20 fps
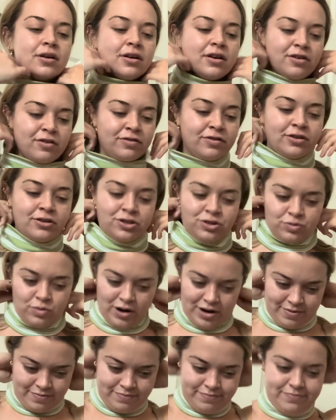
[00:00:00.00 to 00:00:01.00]
first
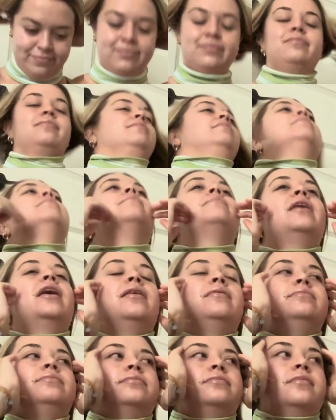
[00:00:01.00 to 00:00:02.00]
one.
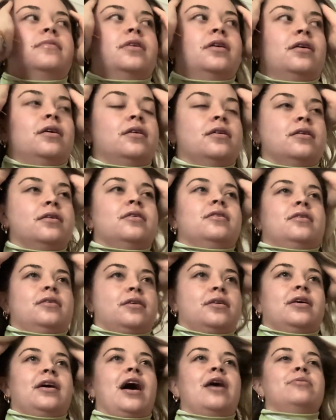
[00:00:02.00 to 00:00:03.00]
But
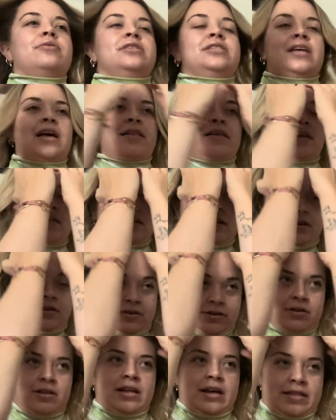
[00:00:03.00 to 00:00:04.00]
I was telling the
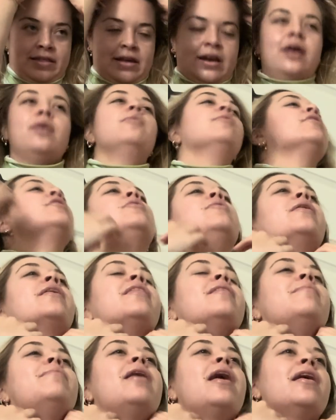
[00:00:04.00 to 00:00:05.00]
girl that I work with
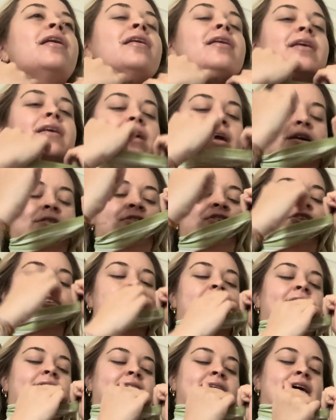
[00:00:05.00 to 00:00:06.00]
about it, and she
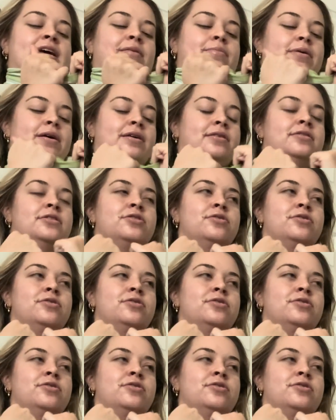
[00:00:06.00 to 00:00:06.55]
likes headbands.